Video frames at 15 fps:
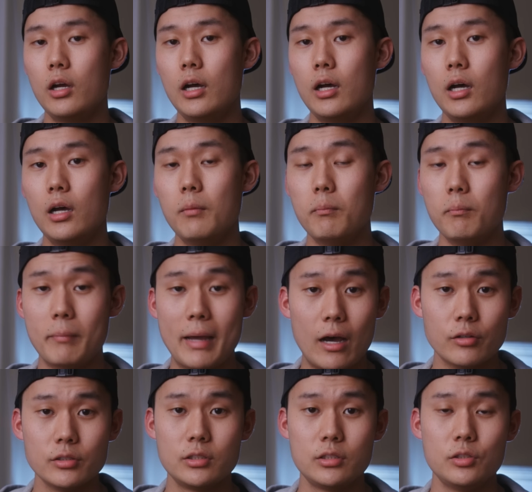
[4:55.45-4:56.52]

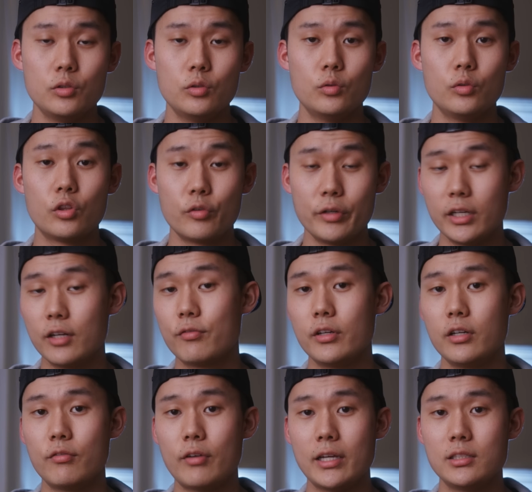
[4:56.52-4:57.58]
mouse to three different
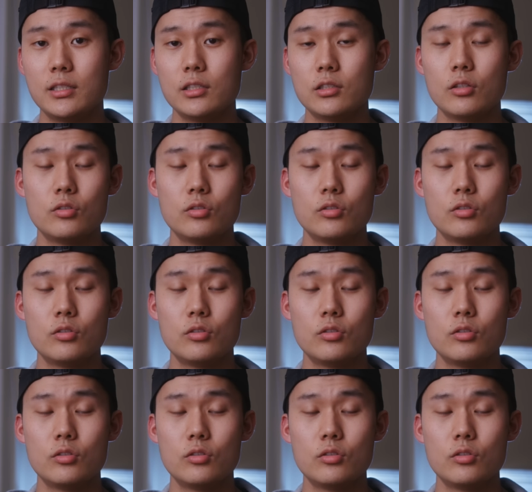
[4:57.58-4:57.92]
devices